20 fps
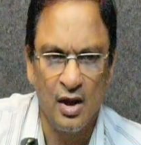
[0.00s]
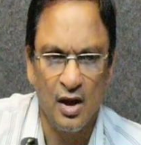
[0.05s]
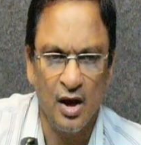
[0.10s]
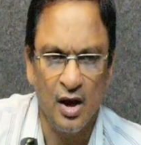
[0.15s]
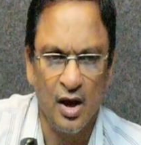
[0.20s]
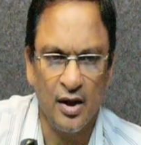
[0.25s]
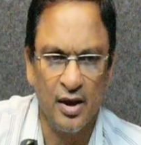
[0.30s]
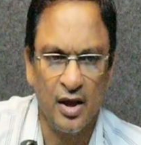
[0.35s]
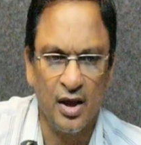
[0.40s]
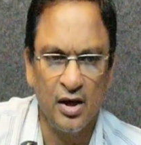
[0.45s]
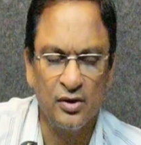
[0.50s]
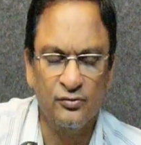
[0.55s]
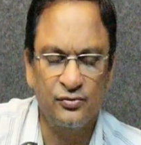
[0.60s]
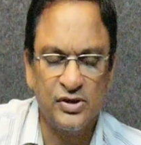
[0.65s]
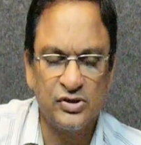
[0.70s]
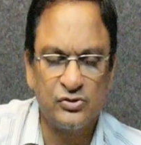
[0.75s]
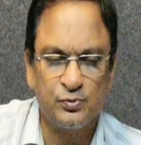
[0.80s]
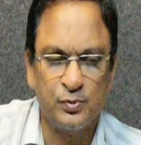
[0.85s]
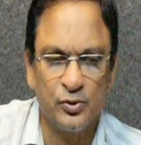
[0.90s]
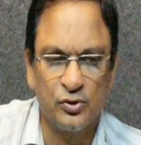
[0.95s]
And
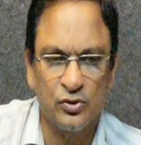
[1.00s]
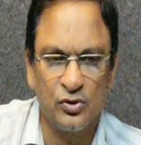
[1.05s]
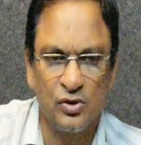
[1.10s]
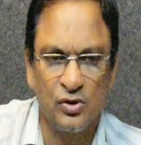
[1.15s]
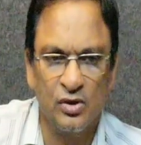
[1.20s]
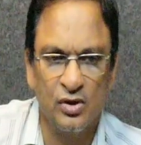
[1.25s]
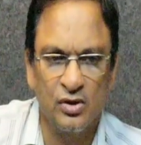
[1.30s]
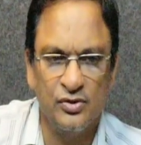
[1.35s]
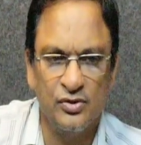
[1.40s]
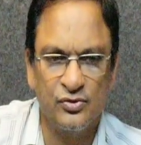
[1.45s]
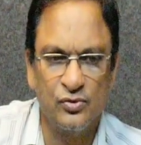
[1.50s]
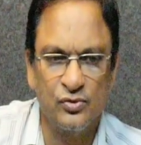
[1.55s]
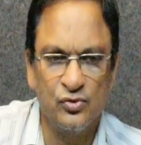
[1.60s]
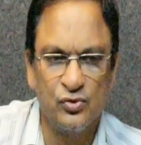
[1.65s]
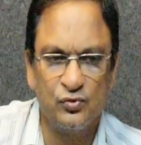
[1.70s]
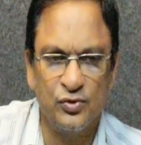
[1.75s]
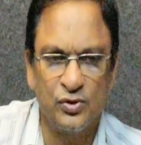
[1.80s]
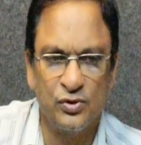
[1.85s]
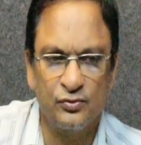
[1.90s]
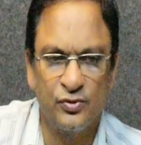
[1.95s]
NFS protocol is
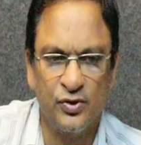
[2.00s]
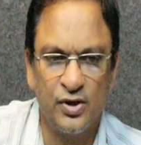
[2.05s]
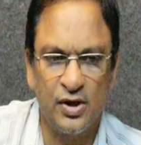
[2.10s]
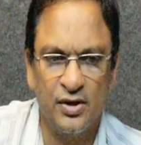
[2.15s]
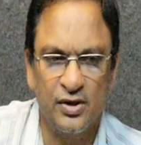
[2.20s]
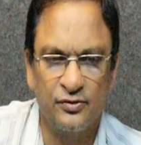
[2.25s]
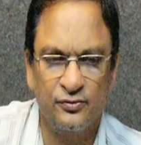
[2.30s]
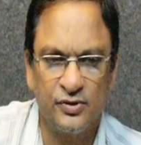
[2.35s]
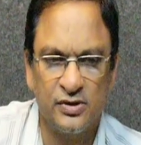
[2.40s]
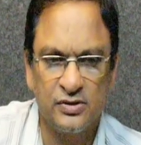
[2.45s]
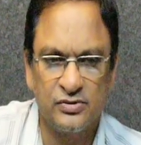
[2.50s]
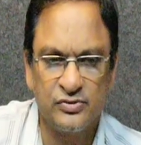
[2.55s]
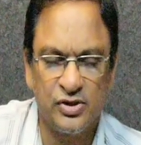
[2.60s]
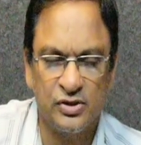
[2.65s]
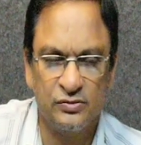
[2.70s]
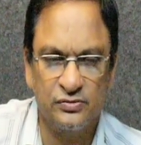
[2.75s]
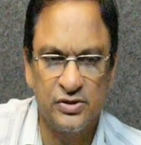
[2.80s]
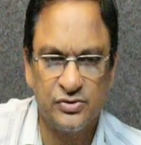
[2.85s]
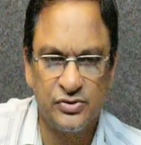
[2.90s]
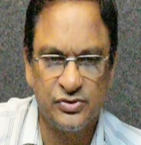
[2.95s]
useful for different
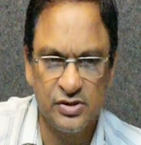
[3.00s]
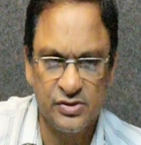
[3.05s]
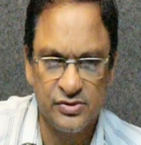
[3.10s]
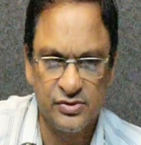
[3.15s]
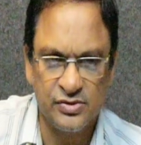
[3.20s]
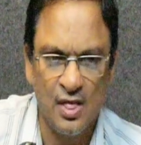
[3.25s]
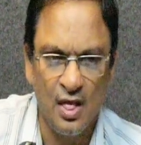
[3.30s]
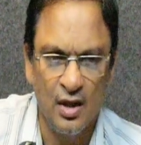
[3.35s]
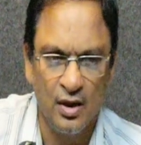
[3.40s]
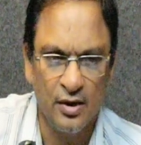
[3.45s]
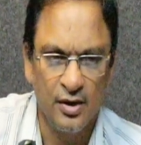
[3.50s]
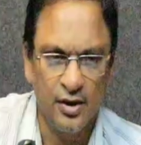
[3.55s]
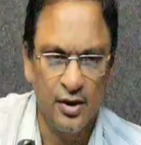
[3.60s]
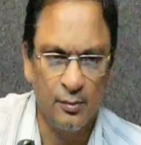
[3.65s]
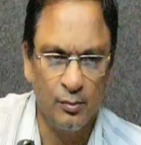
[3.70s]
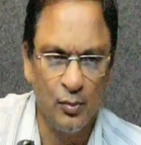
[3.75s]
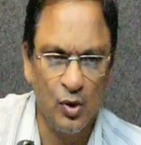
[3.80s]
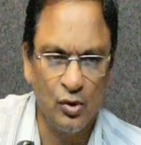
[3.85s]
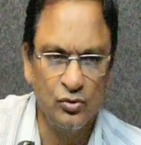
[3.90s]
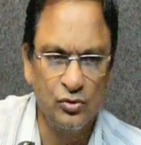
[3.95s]
services, a
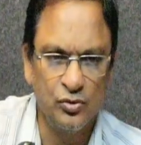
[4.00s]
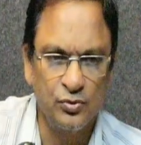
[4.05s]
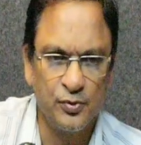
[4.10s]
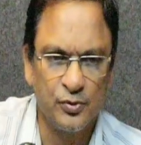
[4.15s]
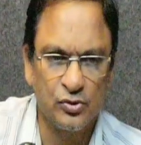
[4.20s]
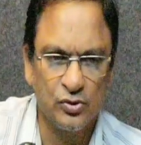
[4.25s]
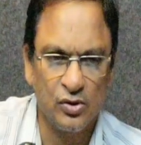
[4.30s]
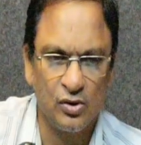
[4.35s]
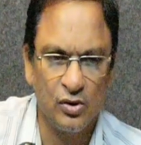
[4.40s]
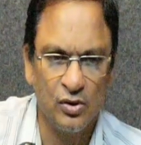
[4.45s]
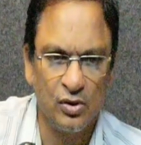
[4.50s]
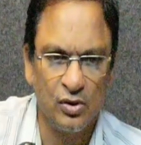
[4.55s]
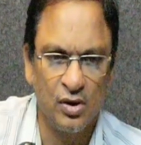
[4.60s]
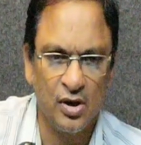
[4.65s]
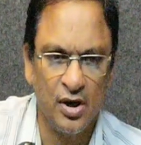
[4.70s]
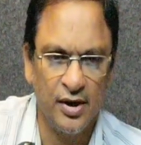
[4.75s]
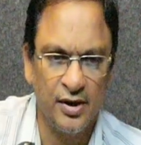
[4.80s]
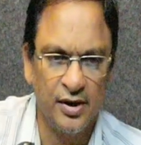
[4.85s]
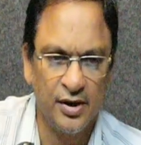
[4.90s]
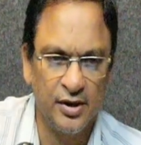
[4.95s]
mount protocol
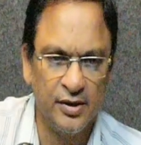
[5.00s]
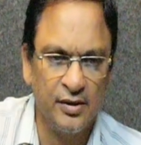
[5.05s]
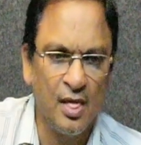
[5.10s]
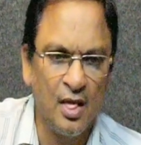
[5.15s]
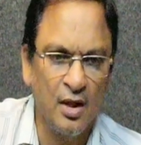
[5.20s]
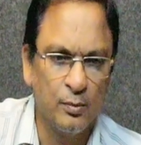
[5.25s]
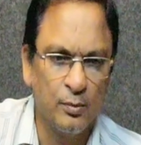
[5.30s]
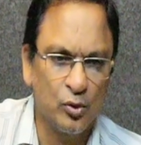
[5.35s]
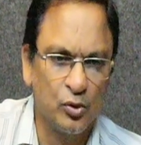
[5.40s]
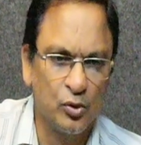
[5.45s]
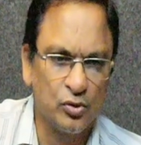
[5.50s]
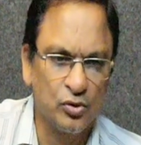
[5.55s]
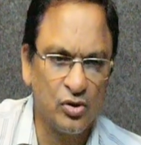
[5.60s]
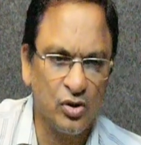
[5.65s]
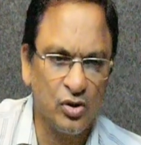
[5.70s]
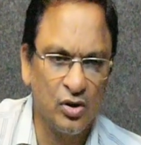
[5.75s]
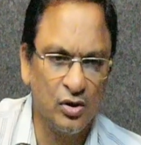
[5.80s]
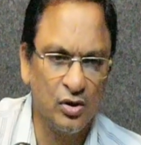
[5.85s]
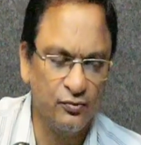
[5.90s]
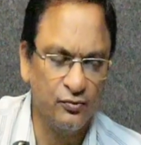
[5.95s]
and a
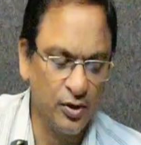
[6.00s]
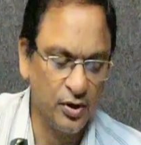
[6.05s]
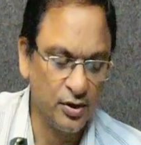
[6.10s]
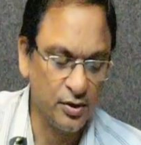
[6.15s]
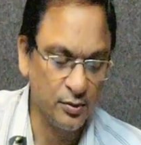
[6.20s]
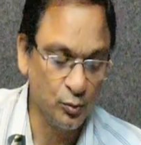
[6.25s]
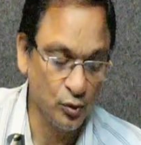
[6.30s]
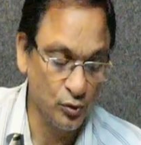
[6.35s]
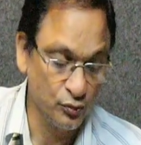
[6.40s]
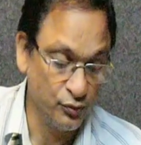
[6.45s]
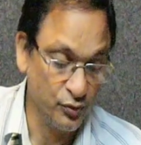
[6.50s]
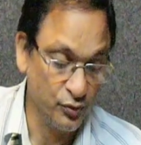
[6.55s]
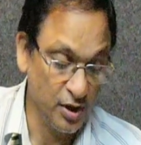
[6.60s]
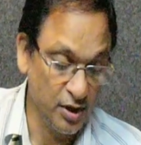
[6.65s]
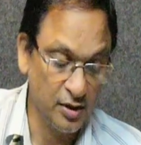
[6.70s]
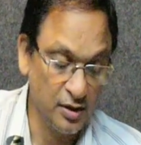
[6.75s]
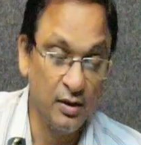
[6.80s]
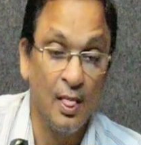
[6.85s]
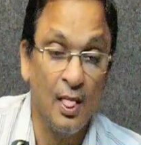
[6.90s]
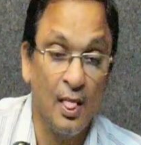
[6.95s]
protocol for remote
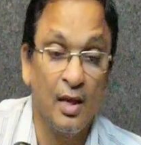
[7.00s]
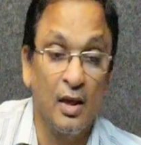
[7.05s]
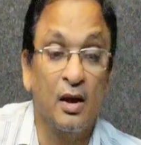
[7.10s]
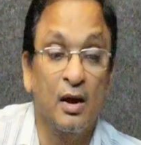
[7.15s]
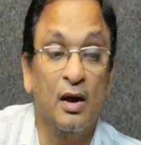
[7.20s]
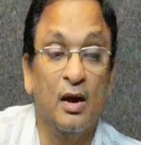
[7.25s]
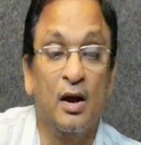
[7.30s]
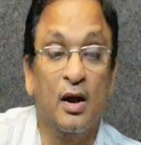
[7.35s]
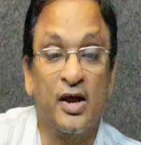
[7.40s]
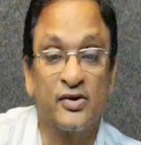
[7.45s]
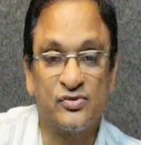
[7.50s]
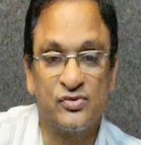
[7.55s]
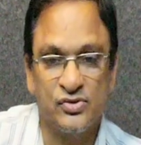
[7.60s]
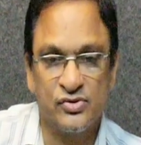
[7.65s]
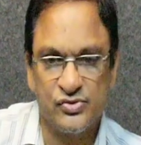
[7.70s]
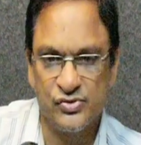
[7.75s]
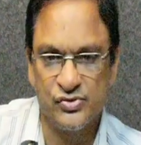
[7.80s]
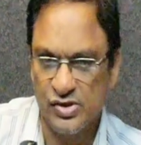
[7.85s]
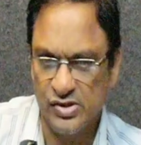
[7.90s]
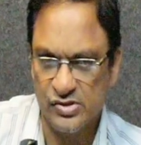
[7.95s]
file
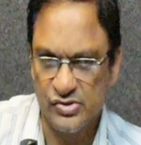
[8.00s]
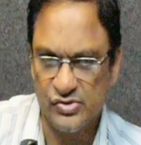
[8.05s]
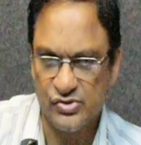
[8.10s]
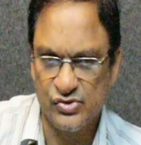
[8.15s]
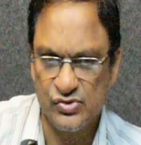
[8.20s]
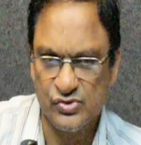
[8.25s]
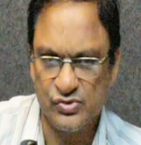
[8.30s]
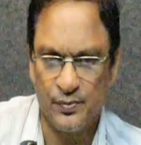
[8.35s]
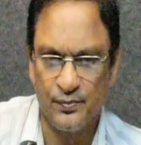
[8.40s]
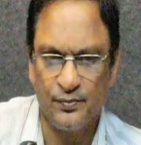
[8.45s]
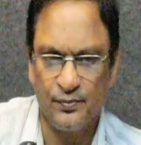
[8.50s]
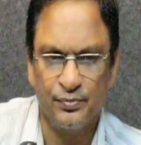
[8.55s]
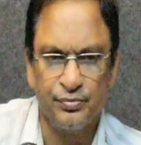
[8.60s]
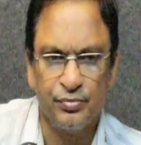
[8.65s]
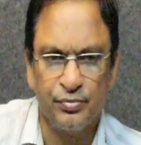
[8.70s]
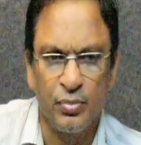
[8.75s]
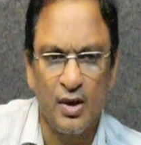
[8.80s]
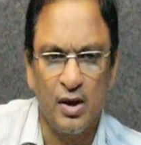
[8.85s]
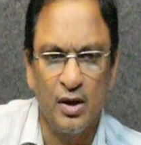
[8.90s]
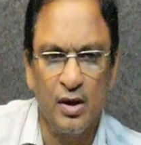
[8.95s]
accesses.
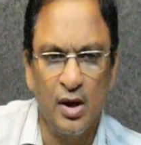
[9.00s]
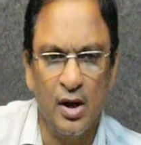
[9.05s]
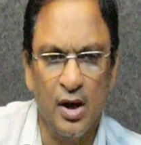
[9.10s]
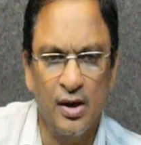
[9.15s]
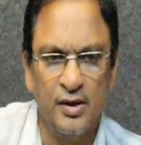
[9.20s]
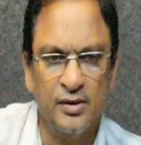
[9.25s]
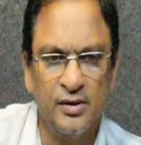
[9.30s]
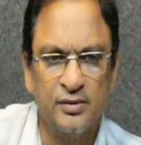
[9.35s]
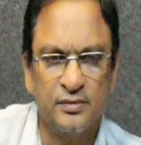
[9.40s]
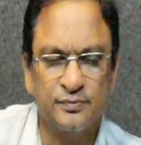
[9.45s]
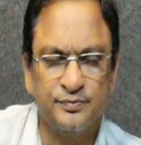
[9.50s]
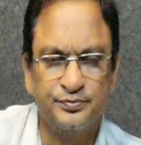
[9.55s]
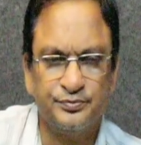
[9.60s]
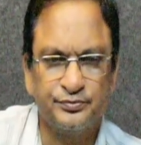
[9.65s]
And